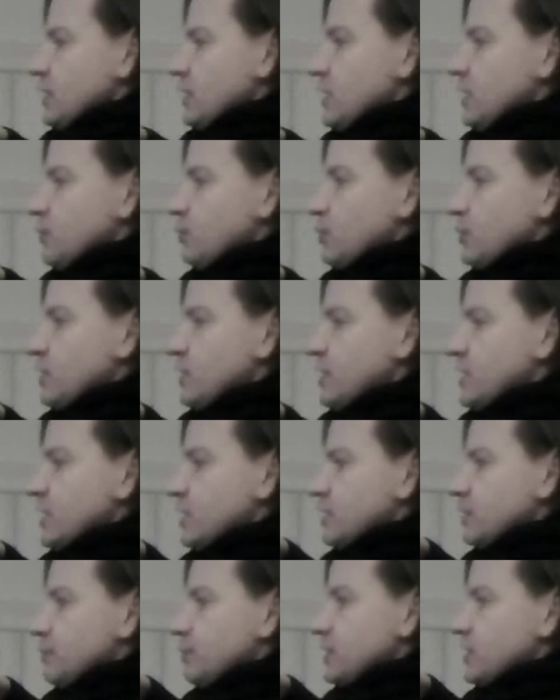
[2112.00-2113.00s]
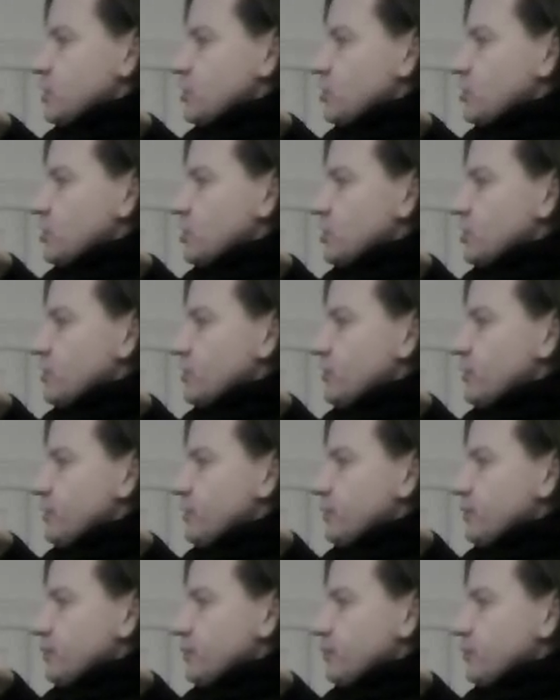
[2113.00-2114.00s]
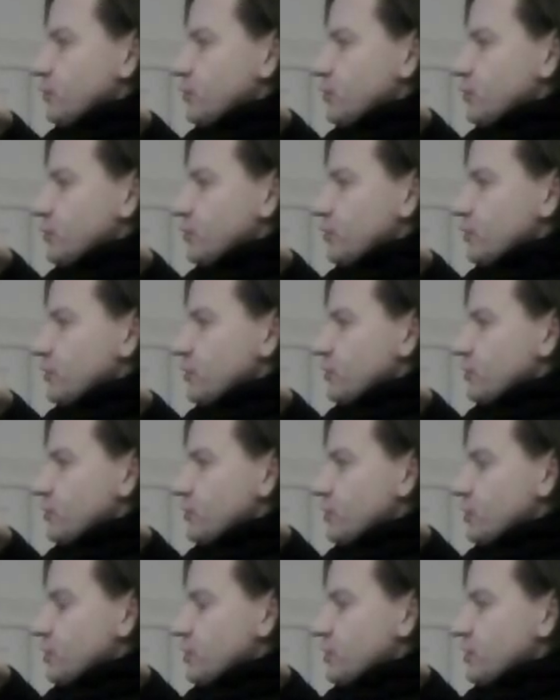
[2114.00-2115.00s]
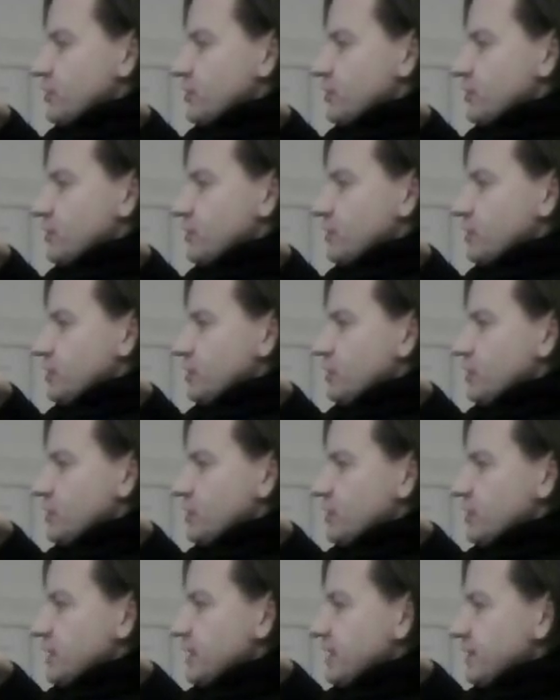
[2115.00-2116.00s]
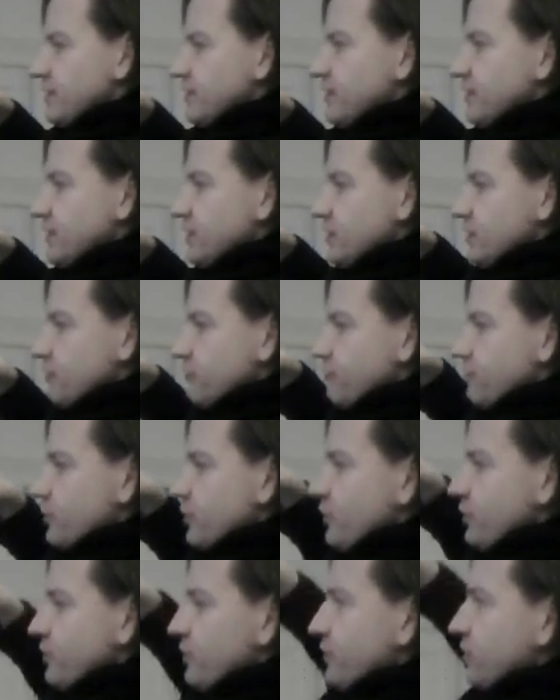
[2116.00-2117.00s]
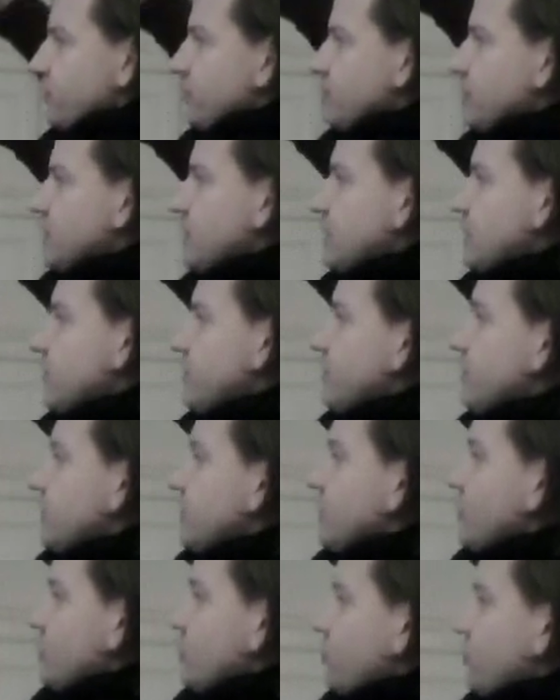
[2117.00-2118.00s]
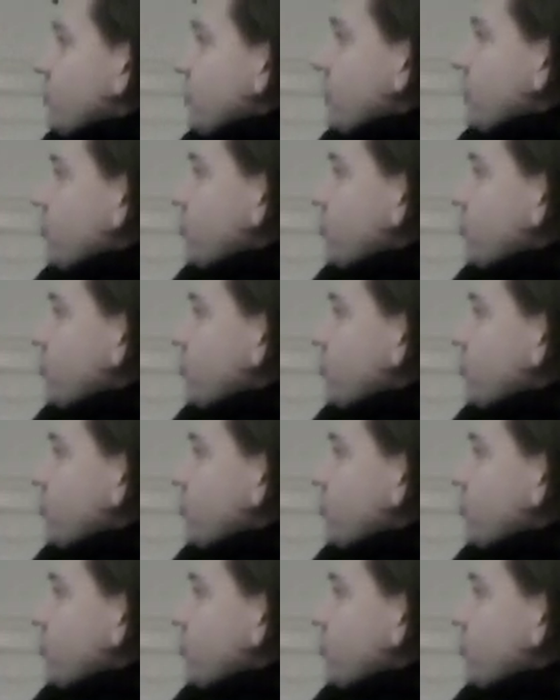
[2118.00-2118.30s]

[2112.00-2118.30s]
I would like my collar to start at center front here, so I